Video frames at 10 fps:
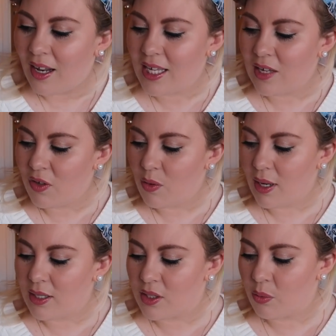Like if you
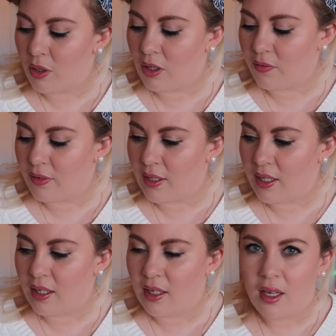went to one of
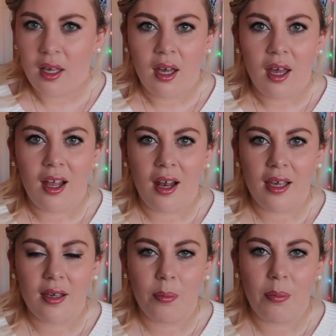the
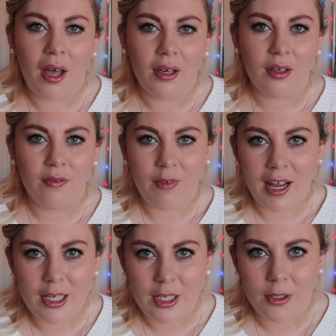like bargain
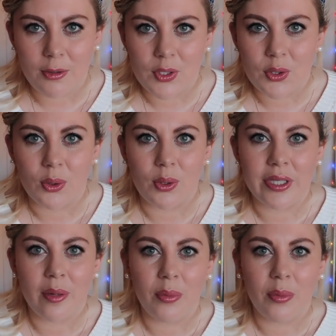value stores